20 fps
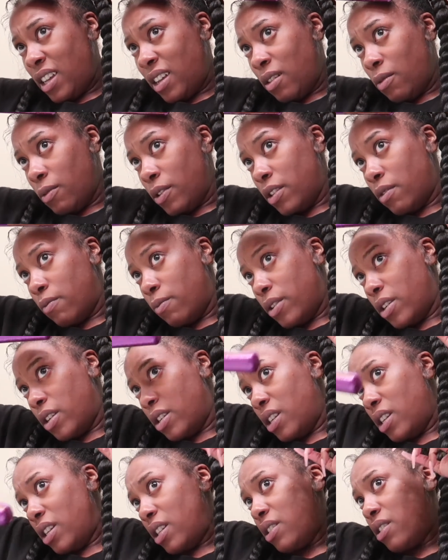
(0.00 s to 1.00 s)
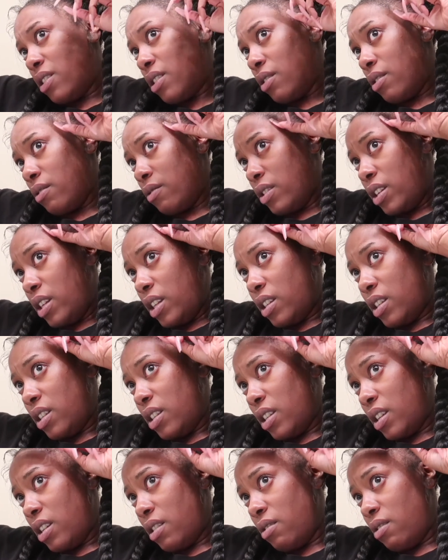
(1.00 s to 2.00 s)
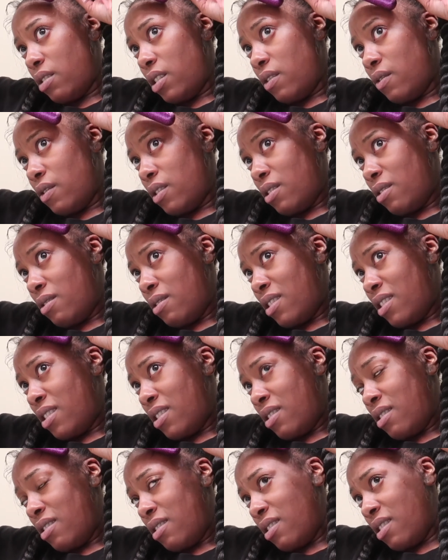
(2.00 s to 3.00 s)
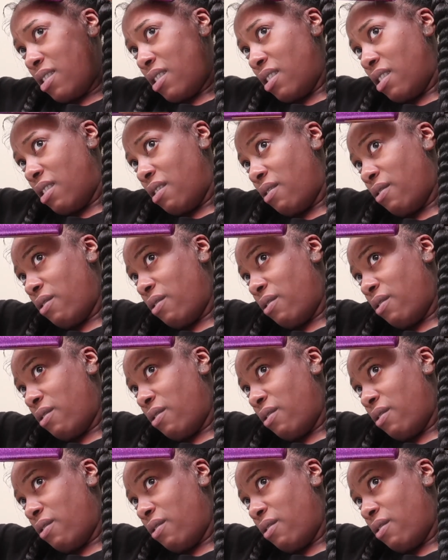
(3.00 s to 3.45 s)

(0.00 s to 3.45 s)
What's burning is the grease. I don't leave it on there long enough.